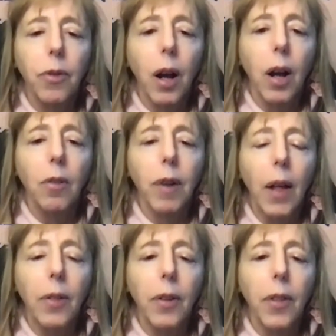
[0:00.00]

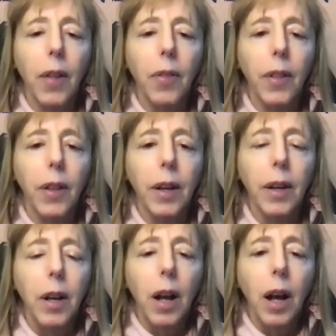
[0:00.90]
rather than the
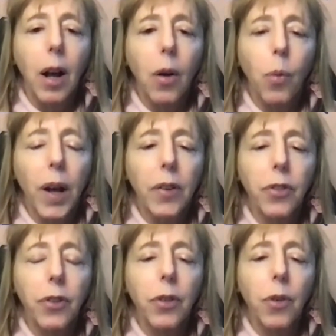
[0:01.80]

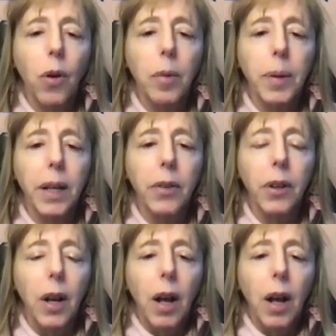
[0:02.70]
Western orbit.